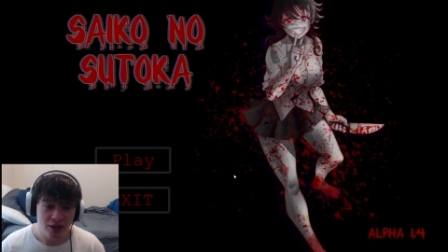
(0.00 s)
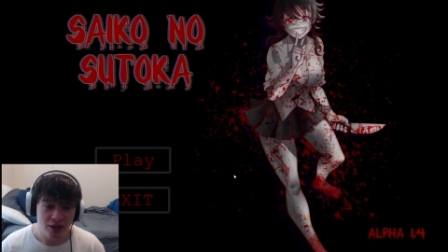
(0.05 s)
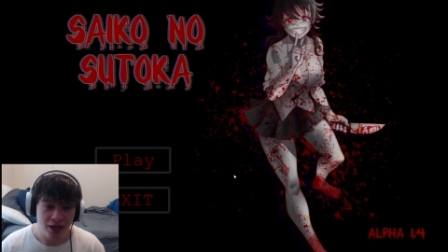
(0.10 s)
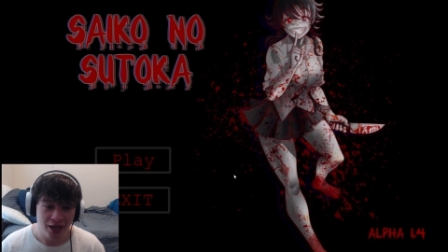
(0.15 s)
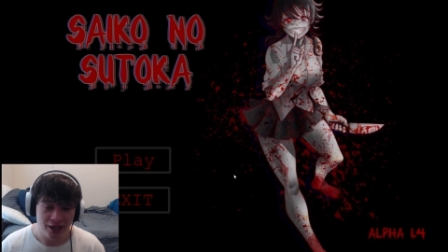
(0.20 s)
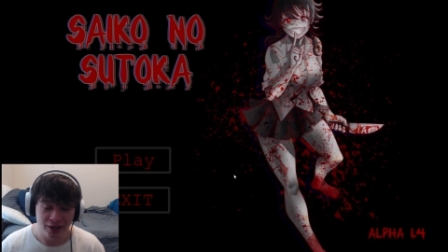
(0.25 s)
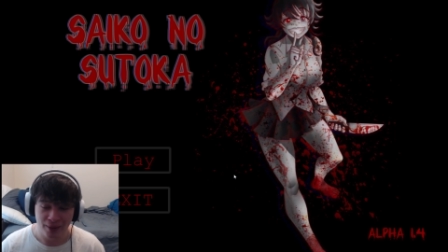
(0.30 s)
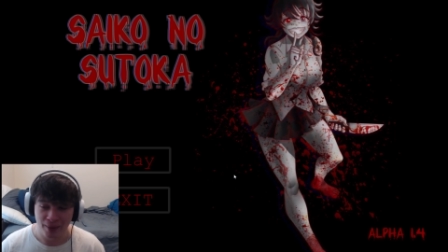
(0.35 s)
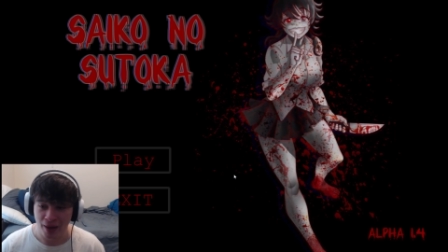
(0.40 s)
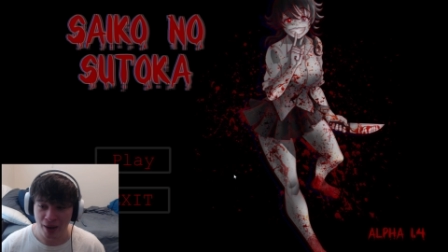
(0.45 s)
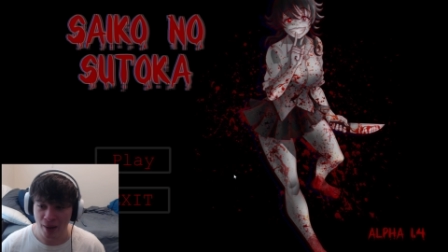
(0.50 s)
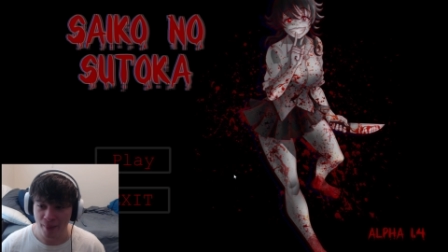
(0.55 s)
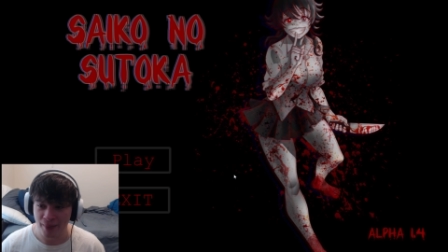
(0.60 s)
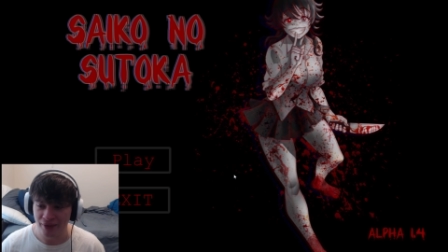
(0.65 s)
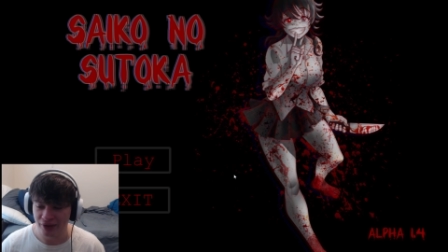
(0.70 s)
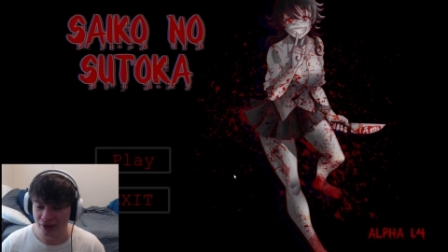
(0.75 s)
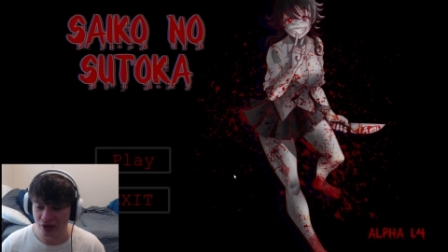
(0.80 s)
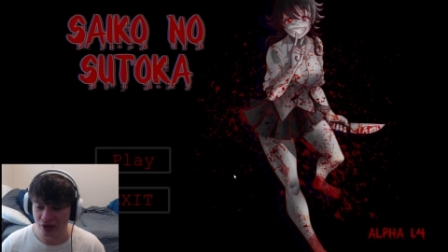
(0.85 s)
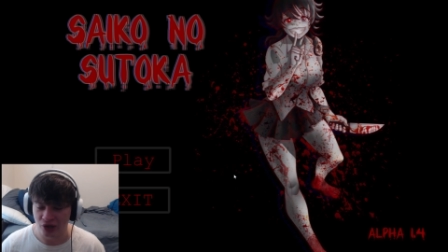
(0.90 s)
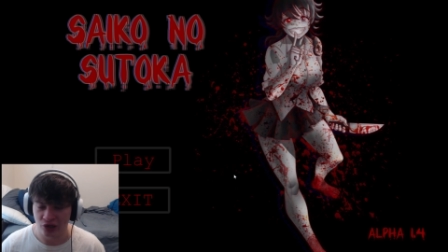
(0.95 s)
I, am at
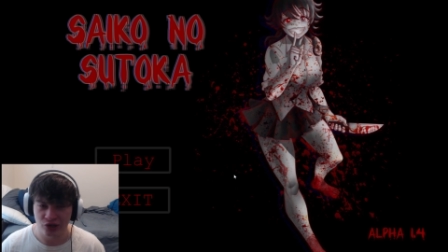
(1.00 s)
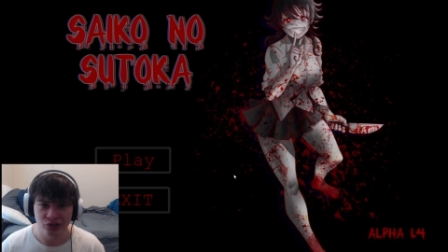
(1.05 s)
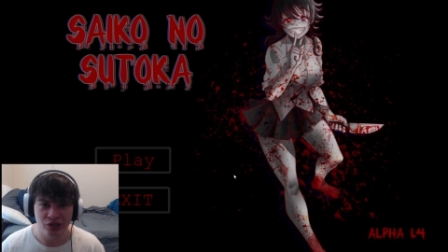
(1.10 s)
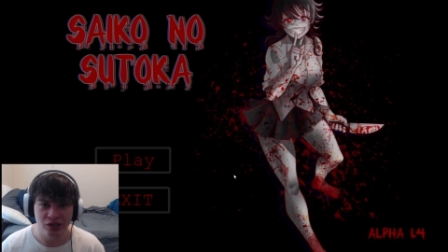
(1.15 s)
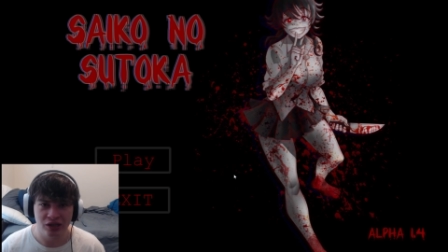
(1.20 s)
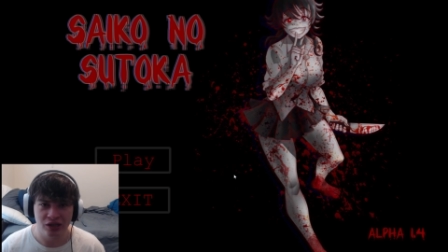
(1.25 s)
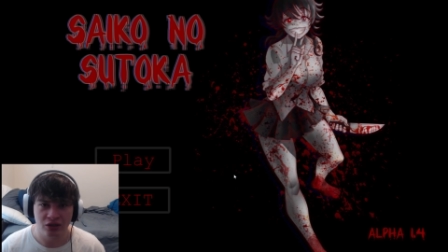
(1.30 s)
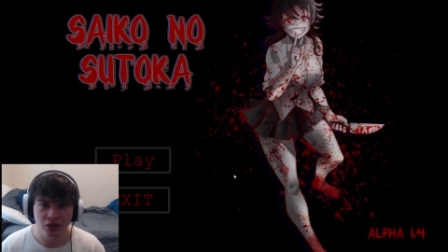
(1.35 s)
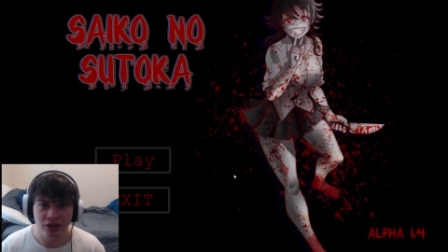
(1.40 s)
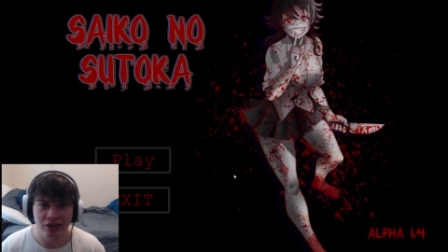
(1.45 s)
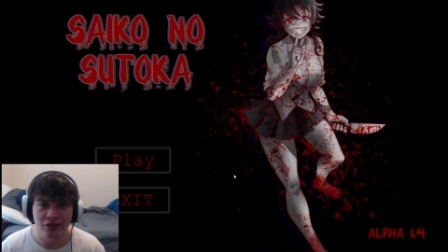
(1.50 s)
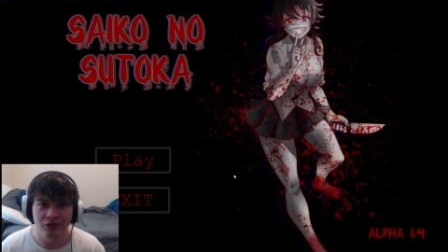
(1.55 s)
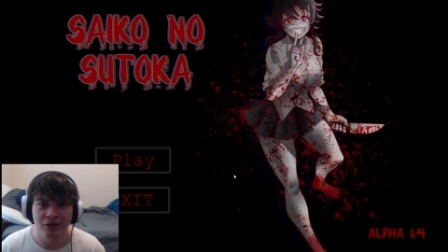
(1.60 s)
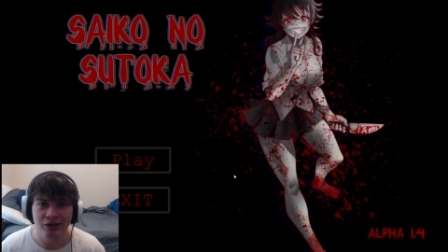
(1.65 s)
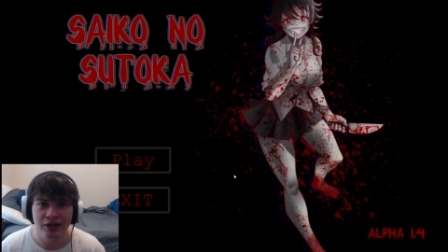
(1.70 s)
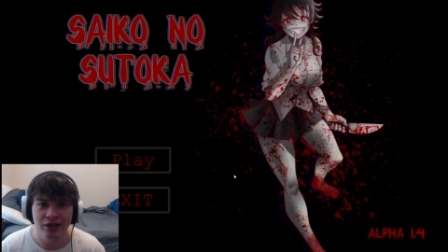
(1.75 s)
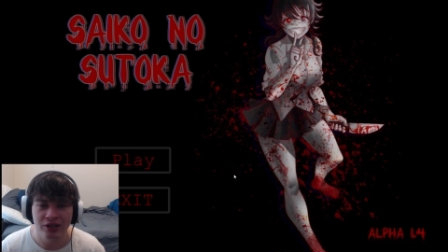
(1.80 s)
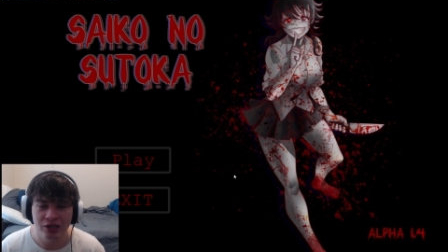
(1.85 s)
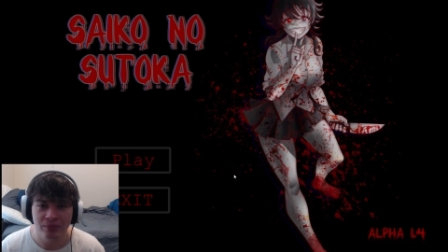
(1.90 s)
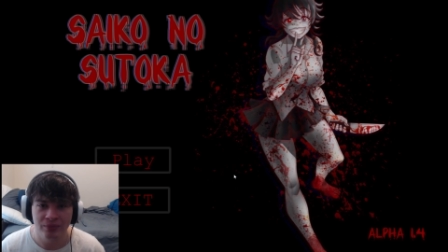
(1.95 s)
like 133
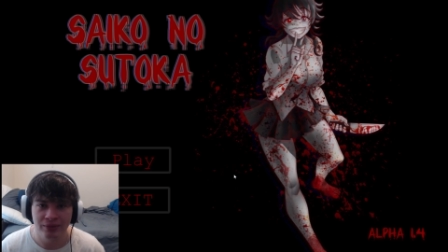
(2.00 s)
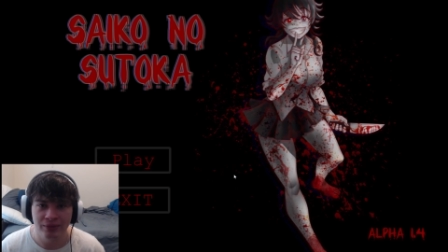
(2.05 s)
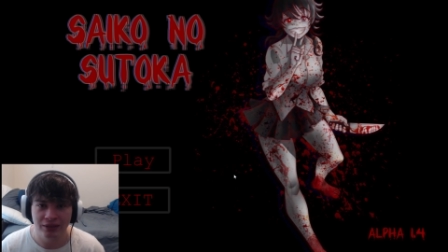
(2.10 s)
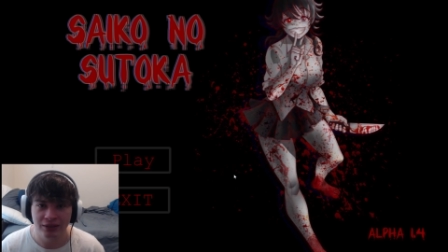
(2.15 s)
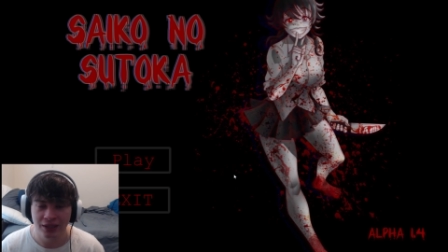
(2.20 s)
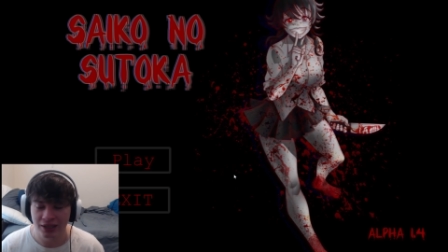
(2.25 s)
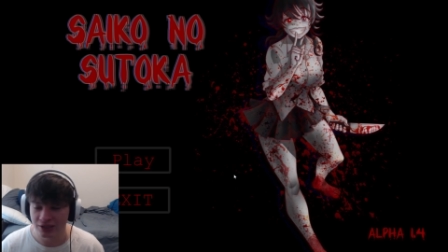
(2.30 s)
or something like that.